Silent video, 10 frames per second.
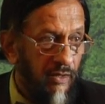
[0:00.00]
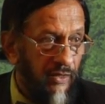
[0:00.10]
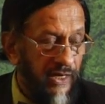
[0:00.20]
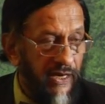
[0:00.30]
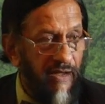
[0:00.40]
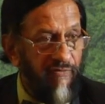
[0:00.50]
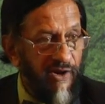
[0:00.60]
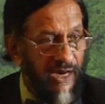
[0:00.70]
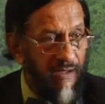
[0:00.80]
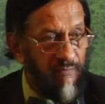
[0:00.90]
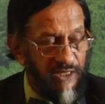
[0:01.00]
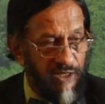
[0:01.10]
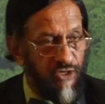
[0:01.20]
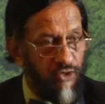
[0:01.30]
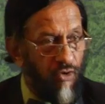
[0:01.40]
that every time there's
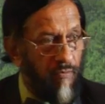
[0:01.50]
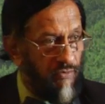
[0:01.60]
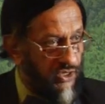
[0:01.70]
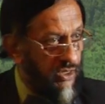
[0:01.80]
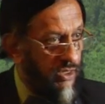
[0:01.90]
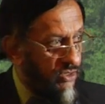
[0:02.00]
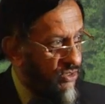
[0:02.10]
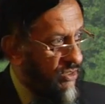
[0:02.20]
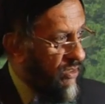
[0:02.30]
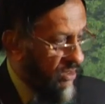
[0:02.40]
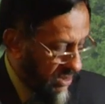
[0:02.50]
a storm surge,